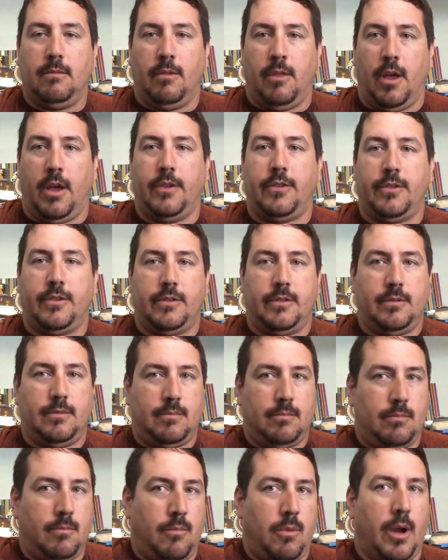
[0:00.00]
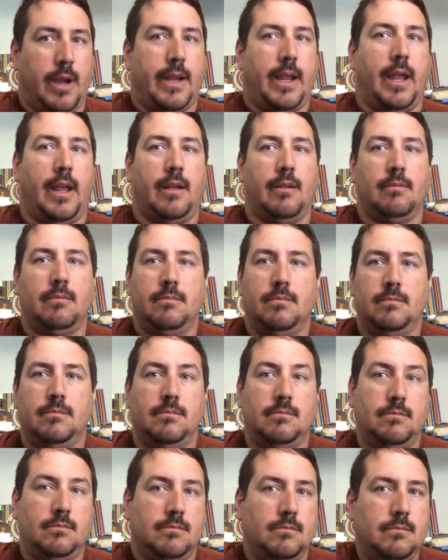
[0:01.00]
thus breaking
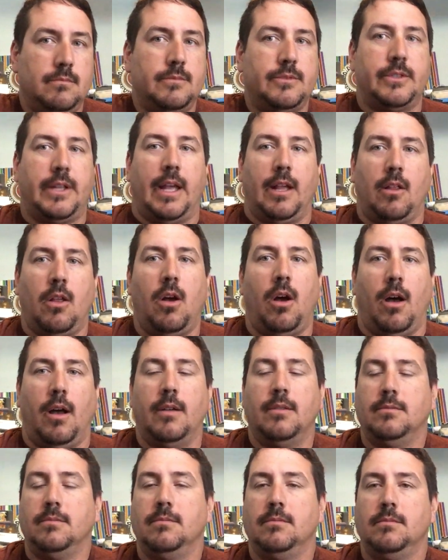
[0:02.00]
state law.